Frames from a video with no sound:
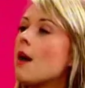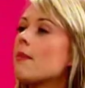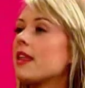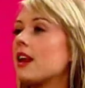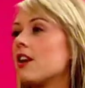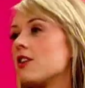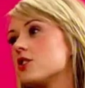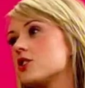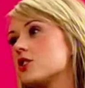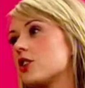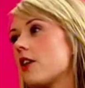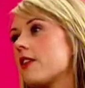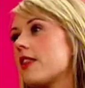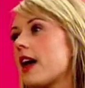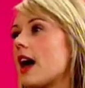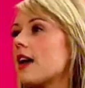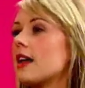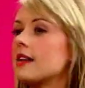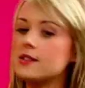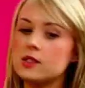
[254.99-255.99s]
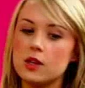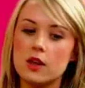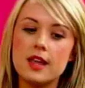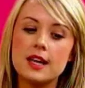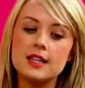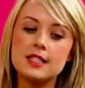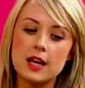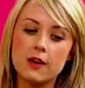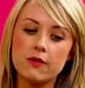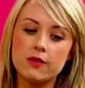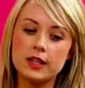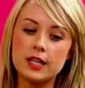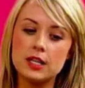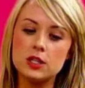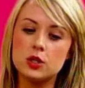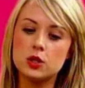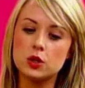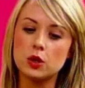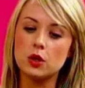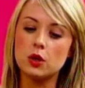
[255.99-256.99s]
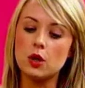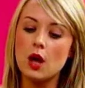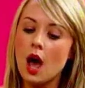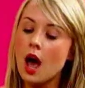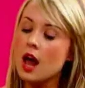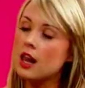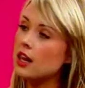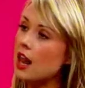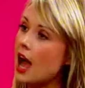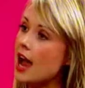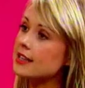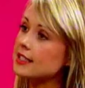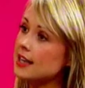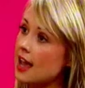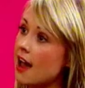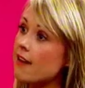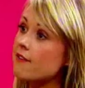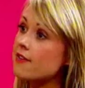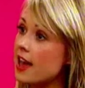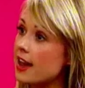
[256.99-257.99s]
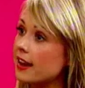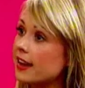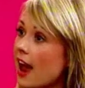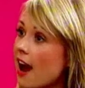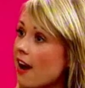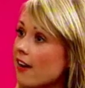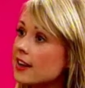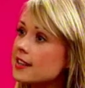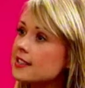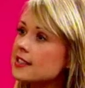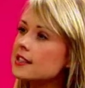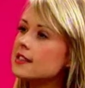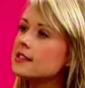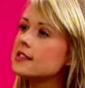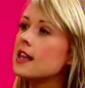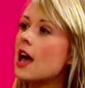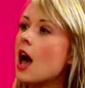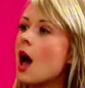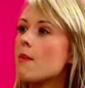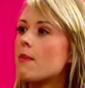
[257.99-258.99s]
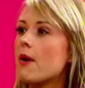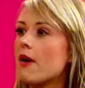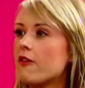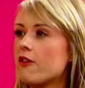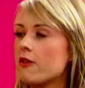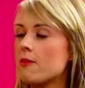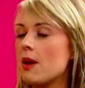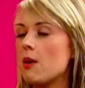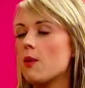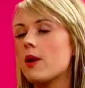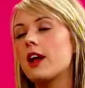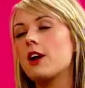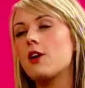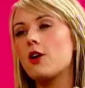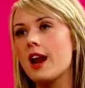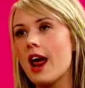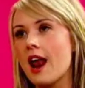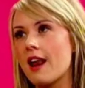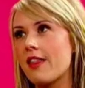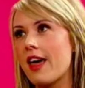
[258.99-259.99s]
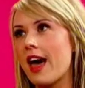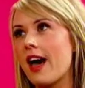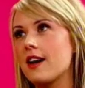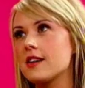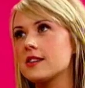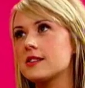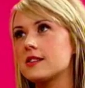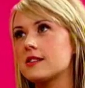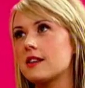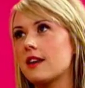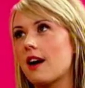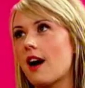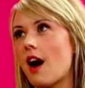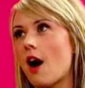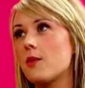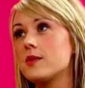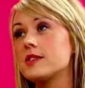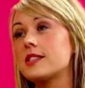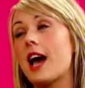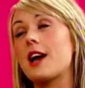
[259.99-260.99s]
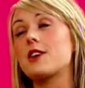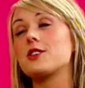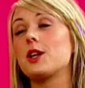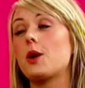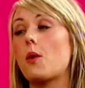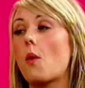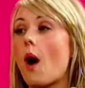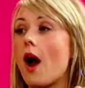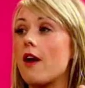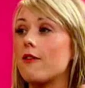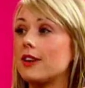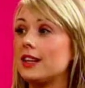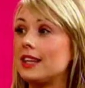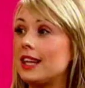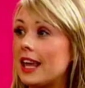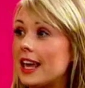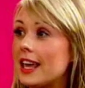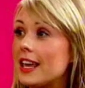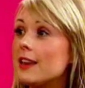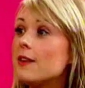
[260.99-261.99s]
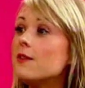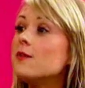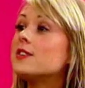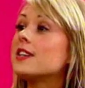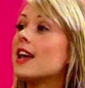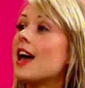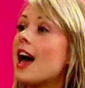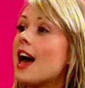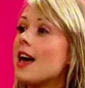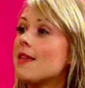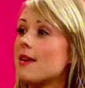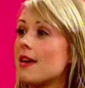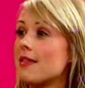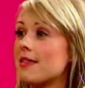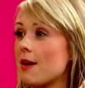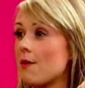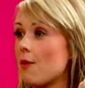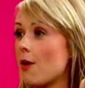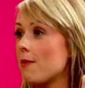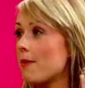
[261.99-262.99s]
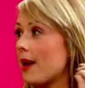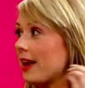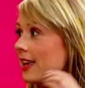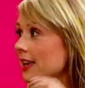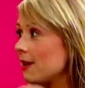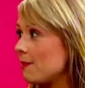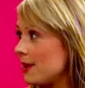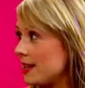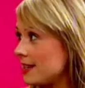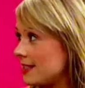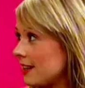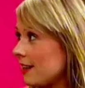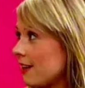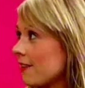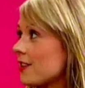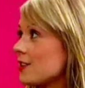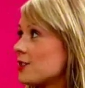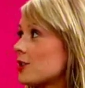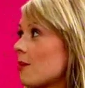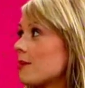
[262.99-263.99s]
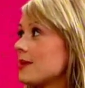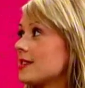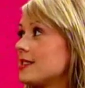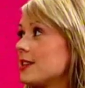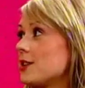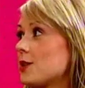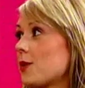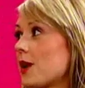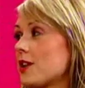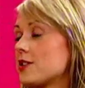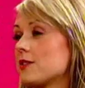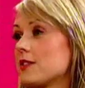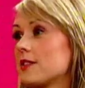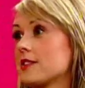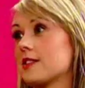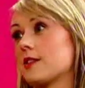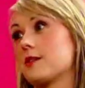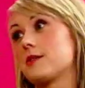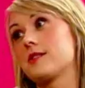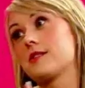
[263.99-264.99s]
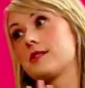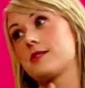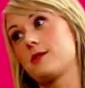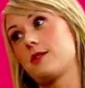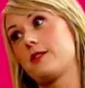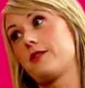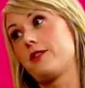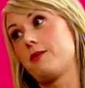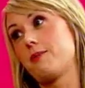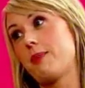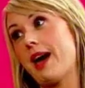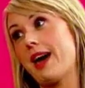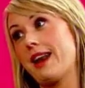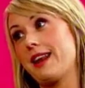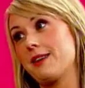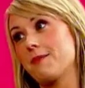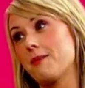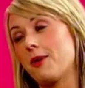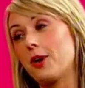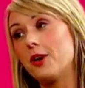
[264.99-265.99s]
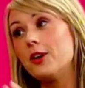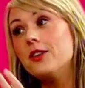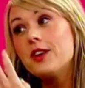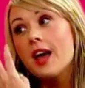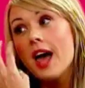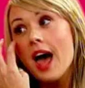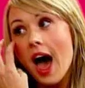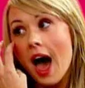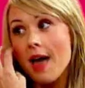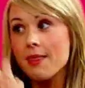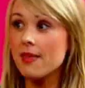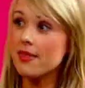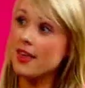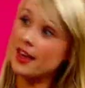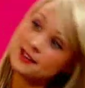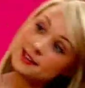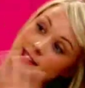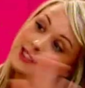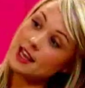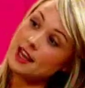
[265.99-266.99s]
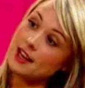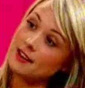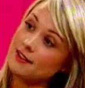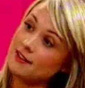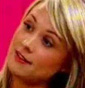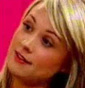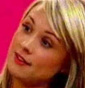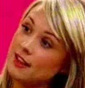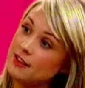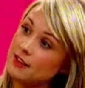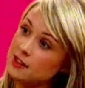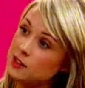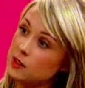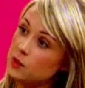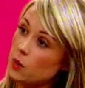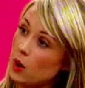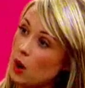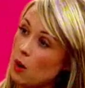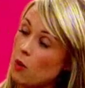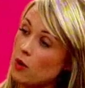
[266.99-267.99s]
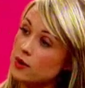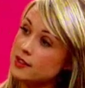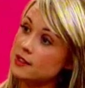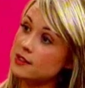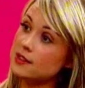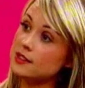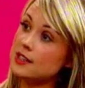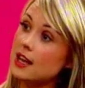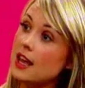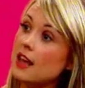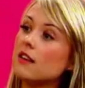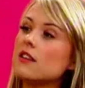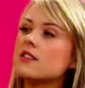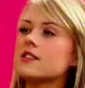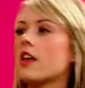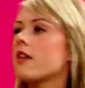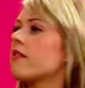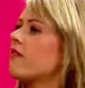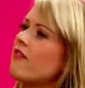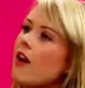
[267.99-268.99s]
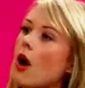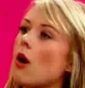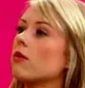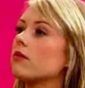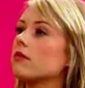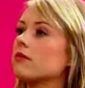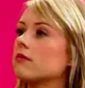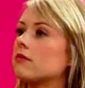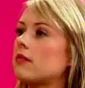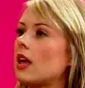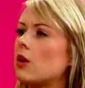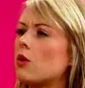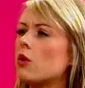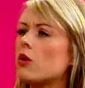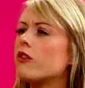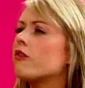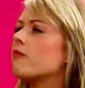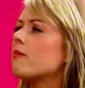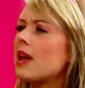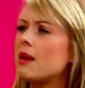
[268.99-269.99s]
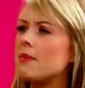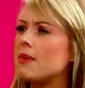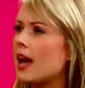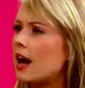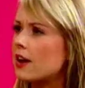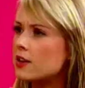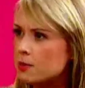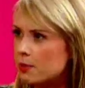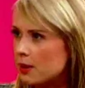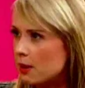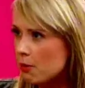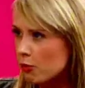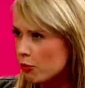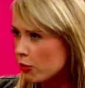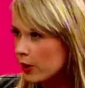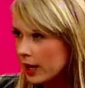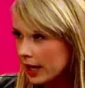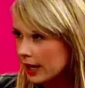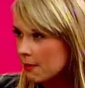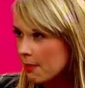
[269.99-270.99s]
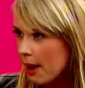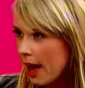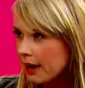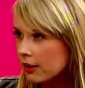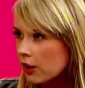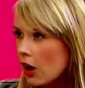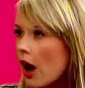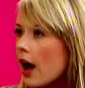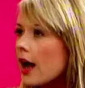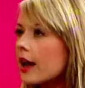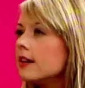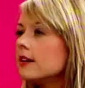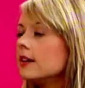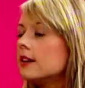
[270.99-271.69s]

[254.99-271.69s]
They don't show that. And so they definitely do like to have their characters. But for me, when I got out of the house, I was actually quite relieved that they weren't making a big deal of the Thomas situation, because I was sort of in panic mode, and that they'd said that this is what I was instead, because I felt they could have made me out to be a really bad guy.